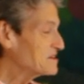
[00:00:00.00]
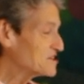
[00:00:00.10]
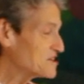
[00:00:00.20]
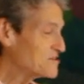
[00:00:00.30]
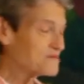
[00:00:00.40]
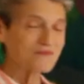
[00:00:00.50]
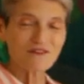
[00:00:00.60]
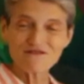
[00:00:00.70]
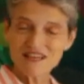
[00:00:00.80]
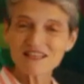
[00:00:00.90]
So
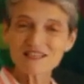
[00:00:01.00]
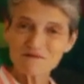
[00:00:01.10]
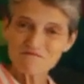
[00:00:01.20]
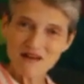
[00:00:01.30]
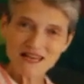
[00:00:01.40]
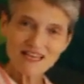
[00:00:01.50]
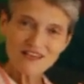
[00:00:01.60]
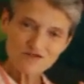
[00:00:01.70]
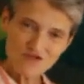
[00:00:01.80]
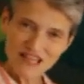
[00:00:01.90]
Venus, money
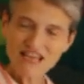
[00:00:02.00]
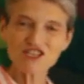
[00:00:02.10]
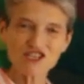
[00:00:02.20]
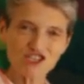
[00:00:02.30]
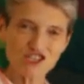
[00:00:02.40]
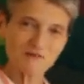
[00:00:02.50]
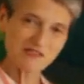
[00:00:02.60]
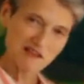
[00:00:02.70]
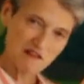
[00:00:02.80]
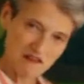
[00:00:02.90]
and
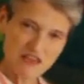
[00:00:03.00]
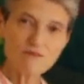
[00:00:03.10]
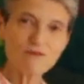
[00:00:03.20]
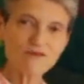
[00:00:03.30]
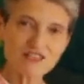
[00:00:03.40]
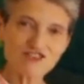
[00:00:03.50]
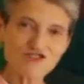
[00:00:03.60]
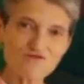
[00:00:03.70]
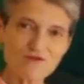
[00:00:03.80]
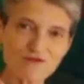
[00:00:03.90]
relationships are the theme of this
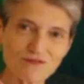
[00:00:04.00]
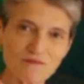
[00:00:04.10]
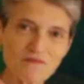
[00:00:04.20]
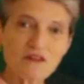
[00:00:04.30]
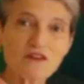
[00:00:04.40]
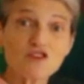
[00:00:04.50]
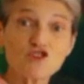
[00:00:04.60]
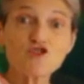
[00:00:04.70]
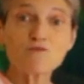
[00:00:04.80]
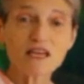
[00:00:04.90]
new moon.
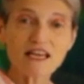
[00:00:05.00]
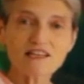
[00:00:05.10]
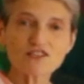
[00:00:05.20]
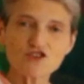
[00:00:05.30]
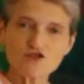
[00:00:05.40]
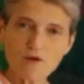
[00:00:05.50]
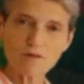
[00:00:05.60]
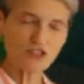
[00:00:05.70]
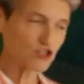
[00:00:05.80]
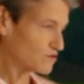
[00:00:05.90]
New beginnings, new
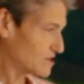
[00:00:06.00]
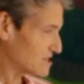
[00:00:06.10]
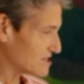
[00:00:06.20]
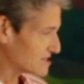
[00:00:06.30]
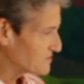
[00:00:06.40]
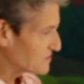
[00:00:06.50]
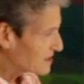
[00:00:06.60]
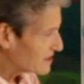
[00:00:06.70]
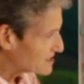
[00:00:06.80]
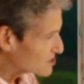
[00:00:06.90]
opportunities.
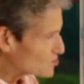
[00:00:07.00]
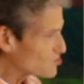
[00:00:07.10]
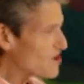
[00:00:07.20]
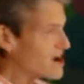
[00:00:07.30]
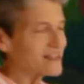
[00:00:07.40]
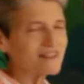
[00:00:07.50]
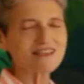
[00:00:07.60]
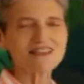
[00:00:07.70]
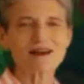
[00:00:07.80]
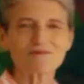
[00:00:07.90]
It's trine
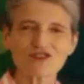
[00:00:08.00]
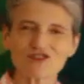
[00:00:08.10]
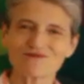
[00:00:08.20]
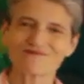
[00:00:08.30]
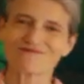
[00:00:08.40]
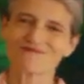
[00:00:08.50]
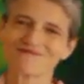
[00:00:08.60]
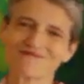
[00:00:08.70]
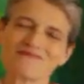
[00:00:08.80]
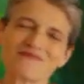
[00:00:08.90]
to Neptune.
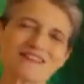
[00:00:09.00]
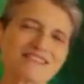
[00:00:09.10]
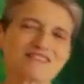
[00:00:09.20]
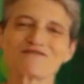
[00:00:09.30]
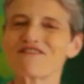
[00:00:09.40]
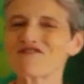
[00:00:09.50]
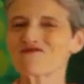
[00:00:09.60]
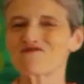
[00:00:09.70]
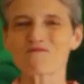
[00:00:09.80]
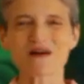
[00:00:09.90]
This is
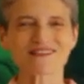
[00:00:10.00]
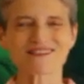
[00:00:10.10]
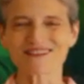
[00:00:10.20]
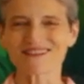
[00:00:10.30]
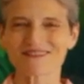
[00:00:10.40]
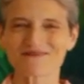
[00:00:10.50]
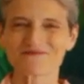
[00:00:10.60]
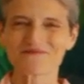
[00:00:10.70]
very romantic.